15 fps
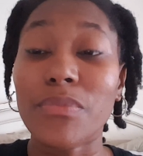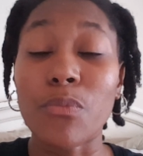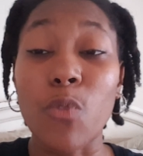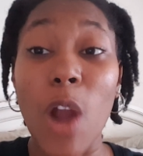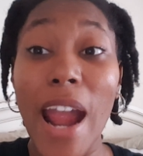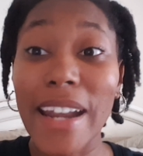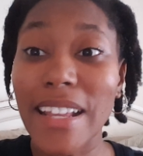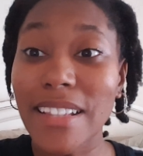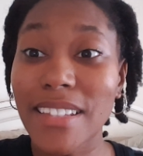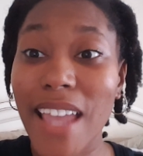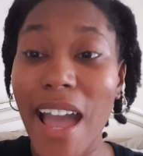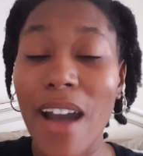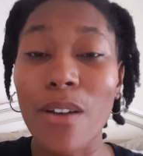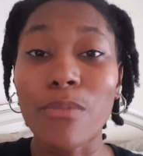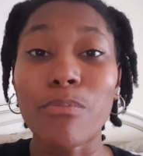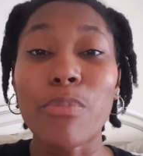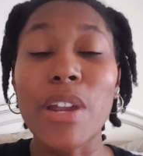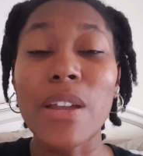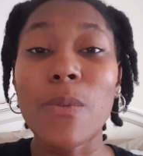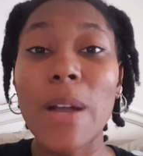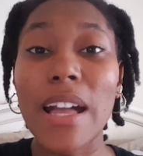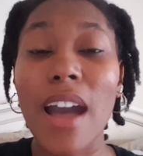Write it down.
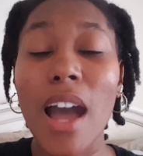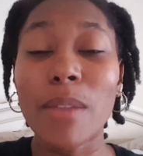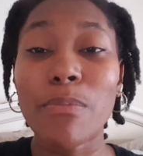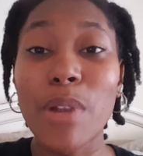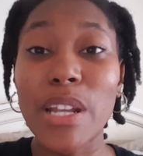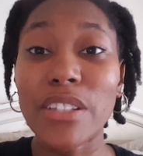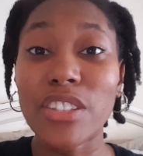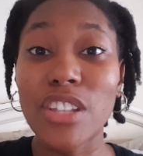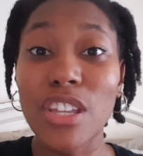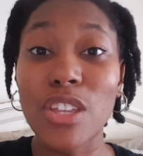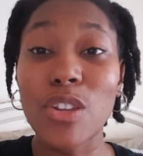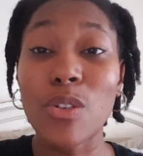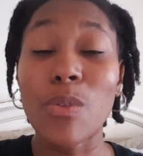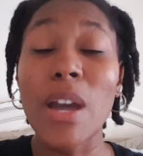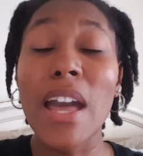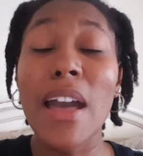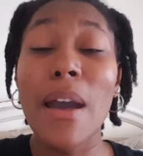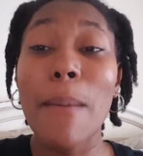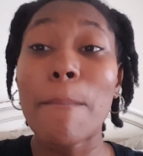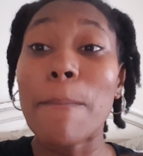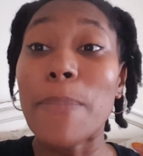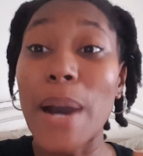Bring what God brings to you.
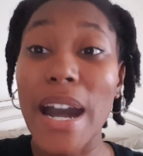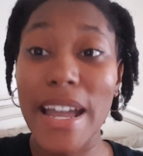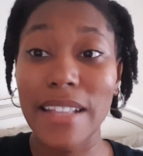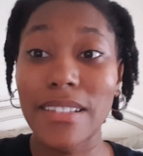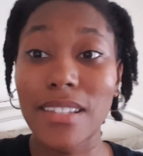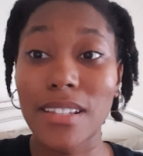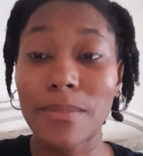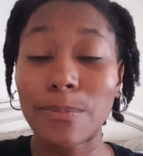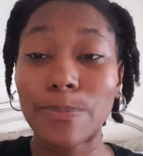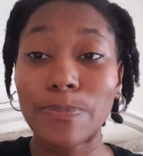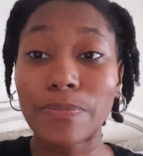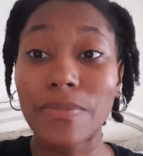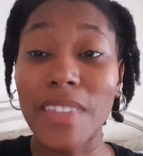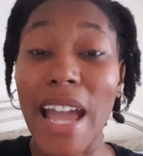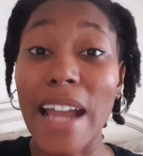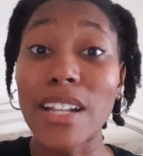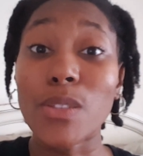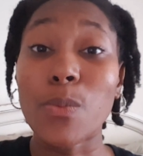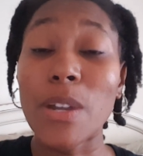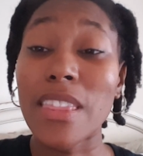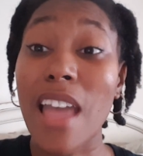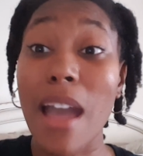But that
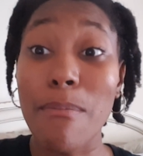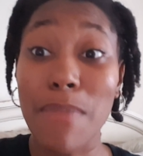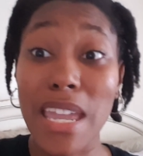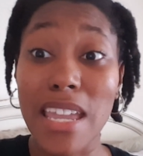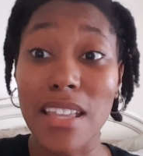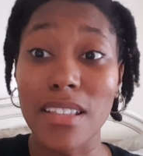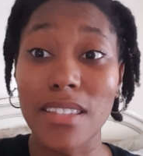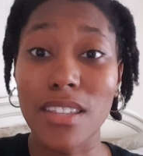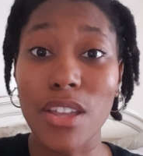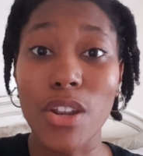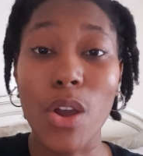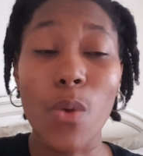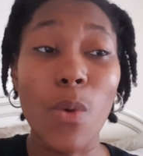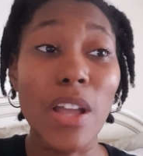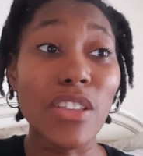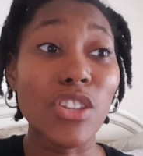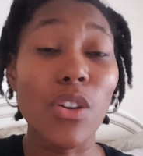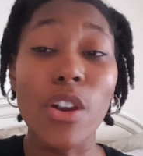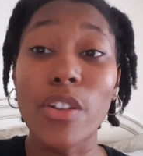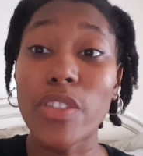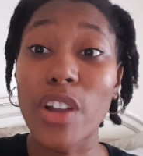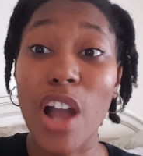is what that means. You know, once
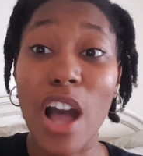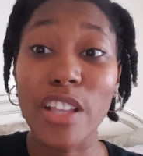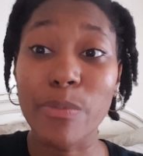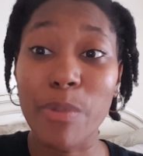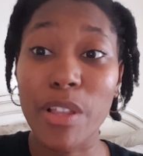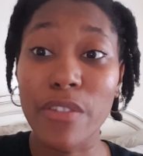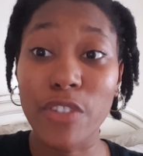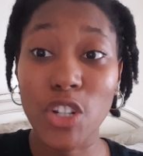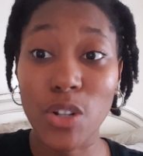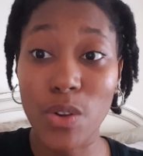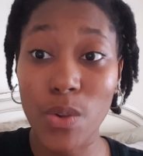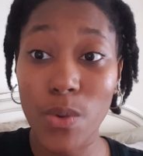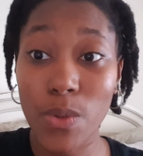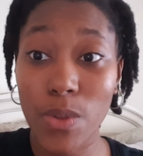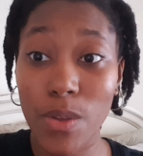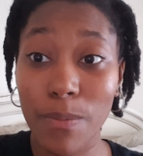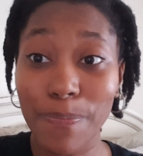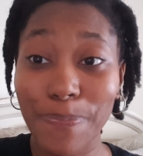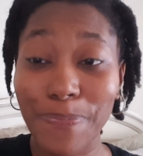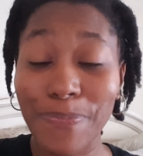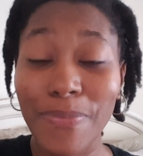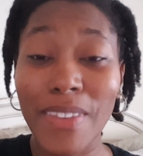you heard the gospel of truth
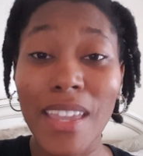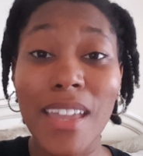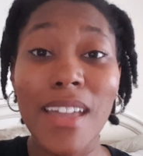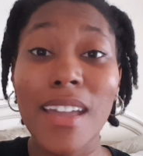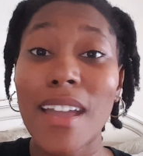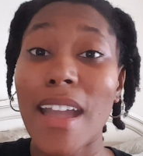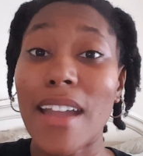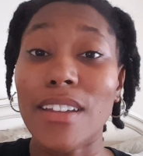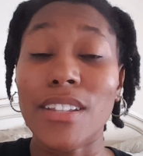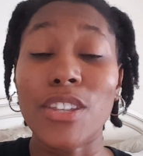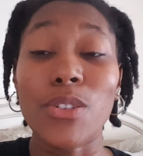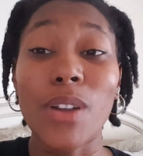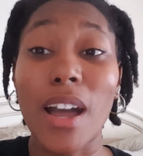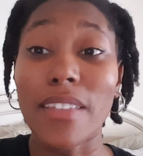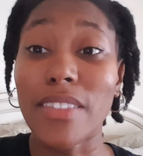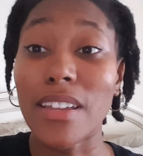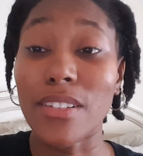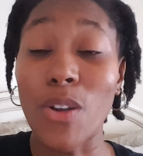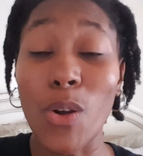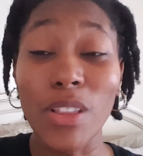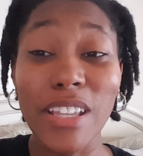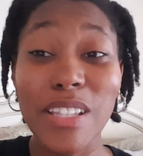and you got the
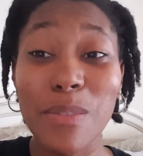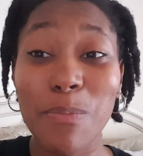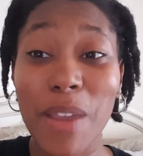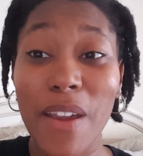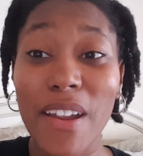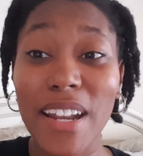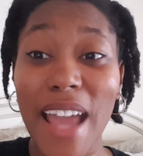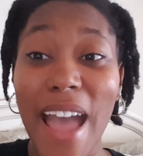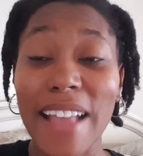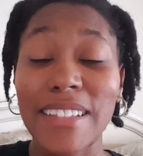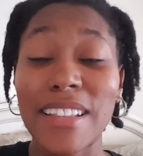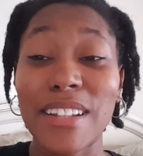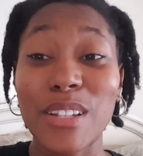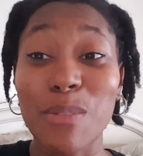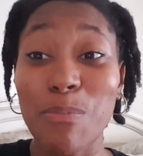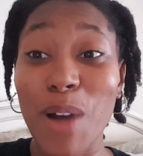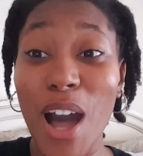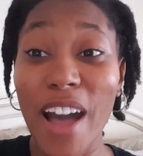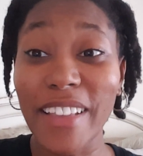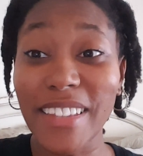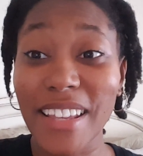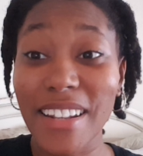Holy Spirit as the
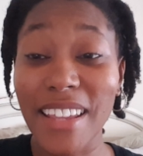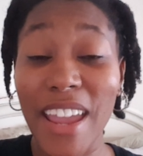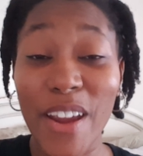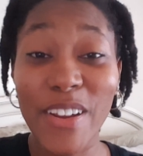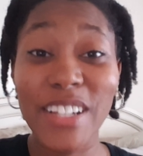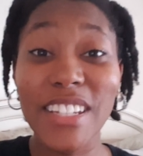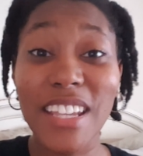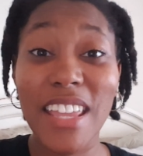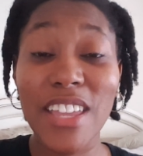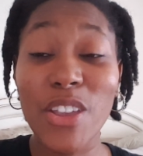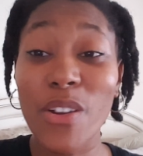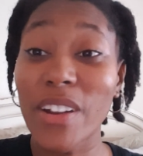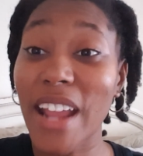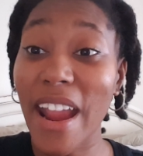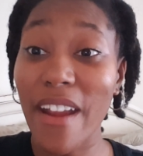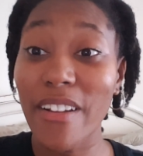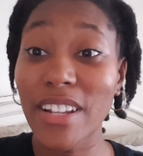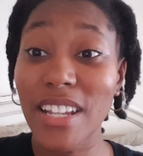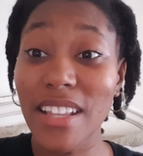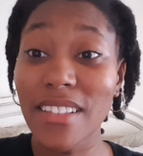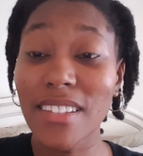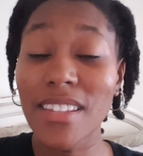deposit guaranteeing your
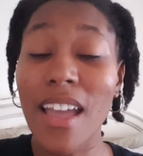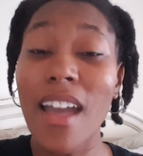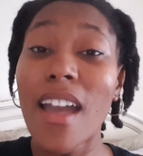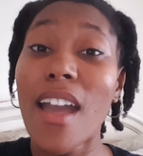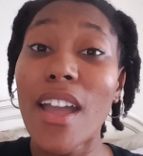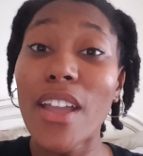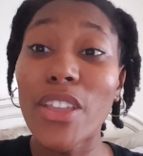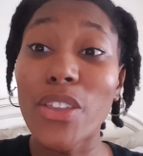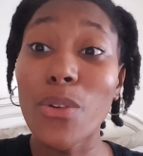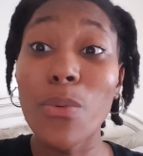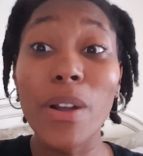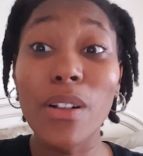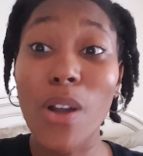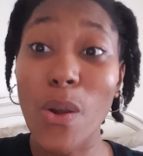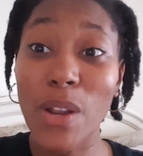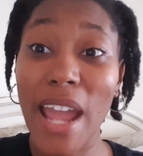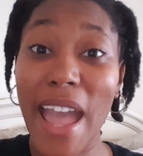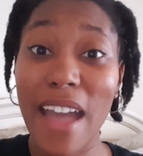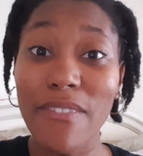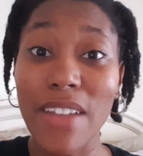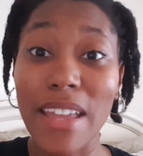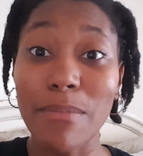inheritance, you will go to
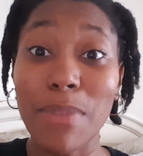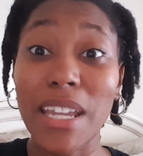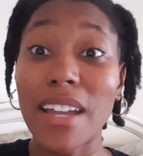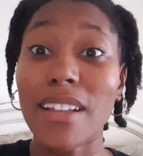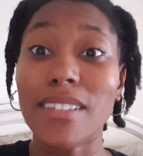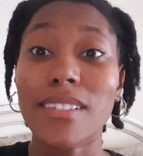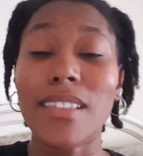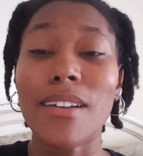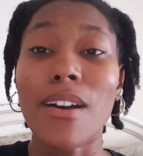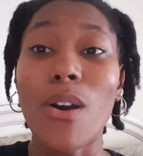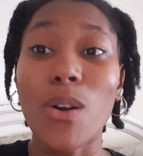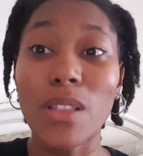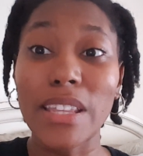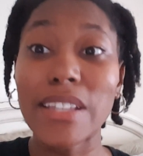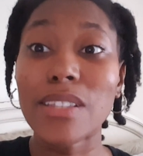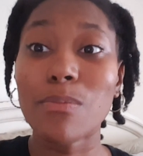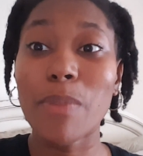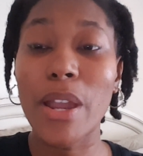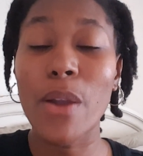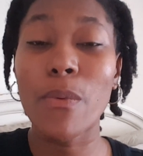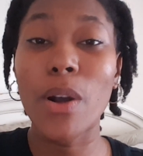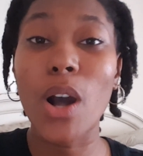heaven, because the Holy
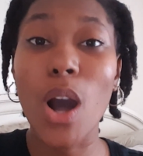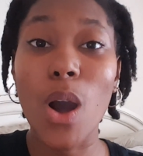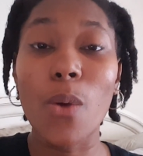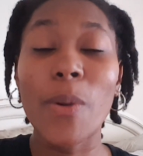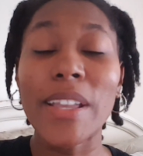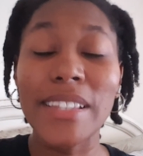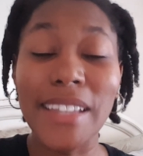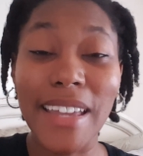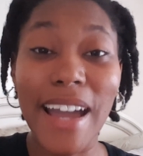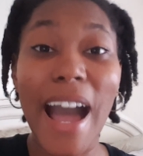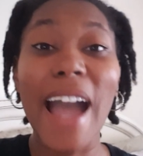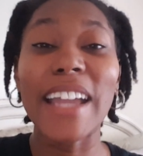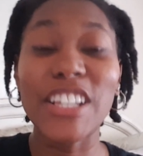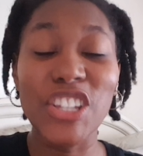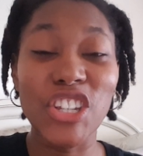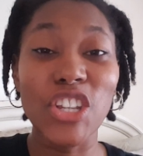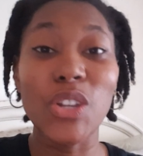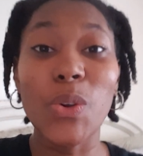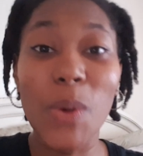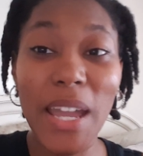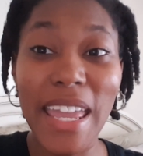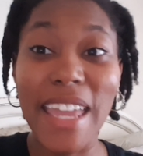Spirit will always guide
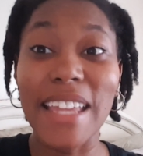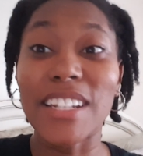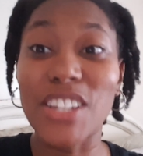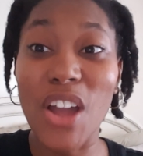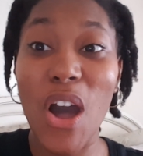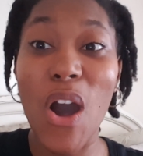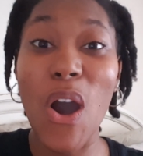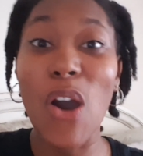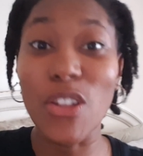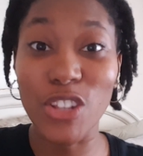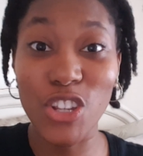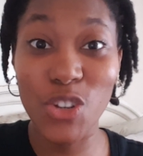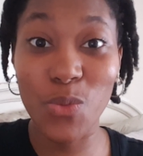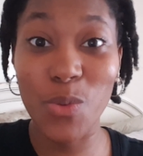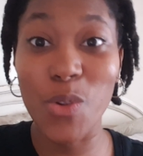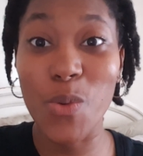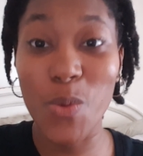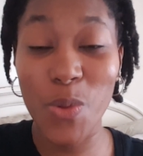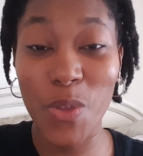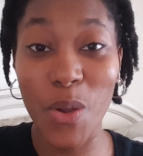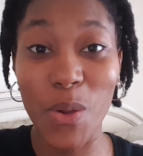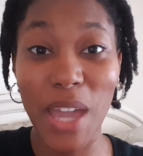you into all
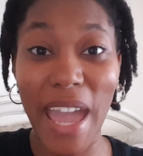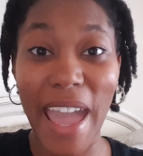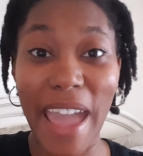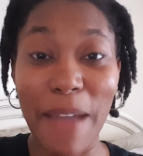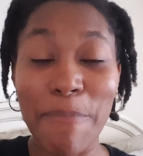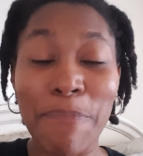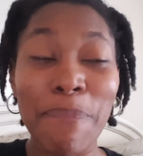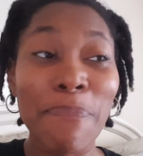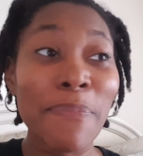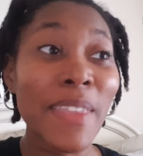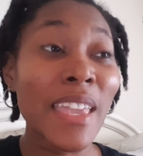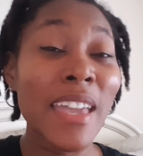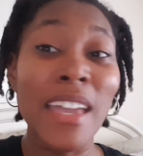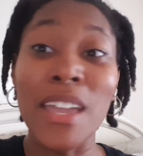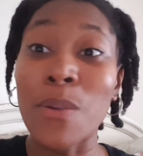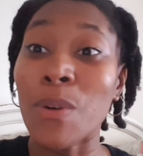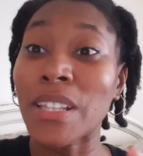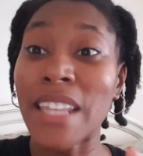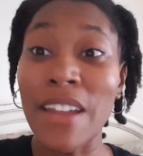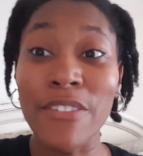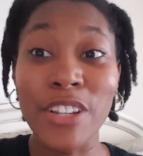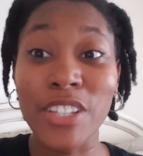truth, okay? He
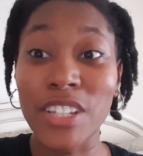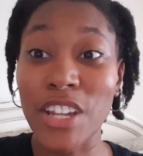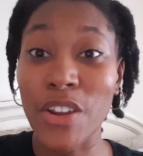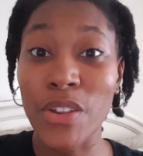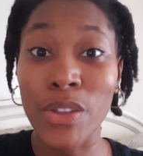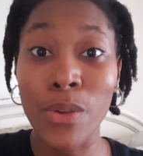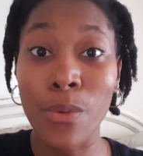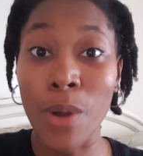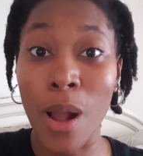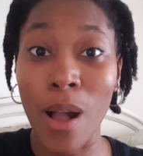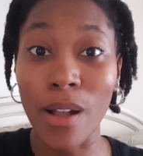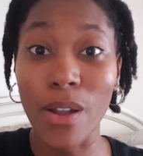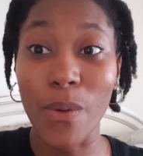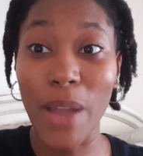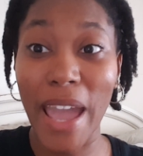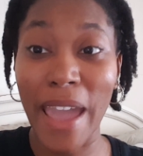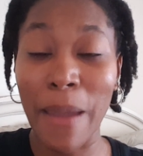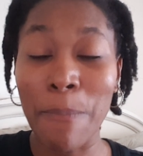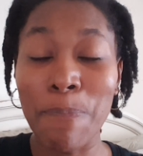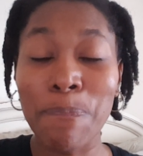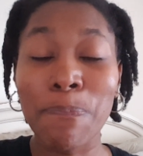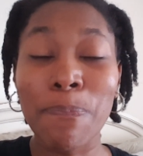will never steer you wrong, okay?